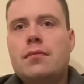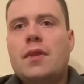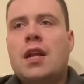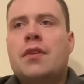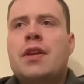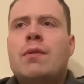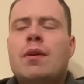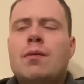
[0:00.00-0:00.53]

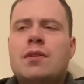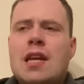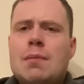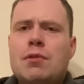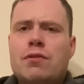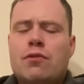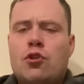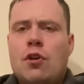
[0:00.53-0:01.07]
Now, he was
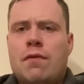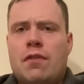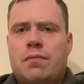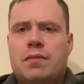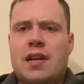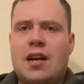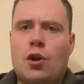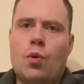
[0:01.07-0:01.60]
able to recover
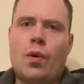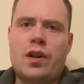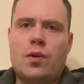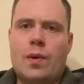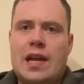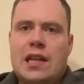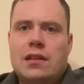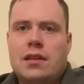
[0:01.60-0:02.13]
from that quite
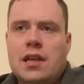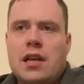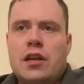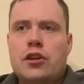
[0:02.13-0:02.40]
well.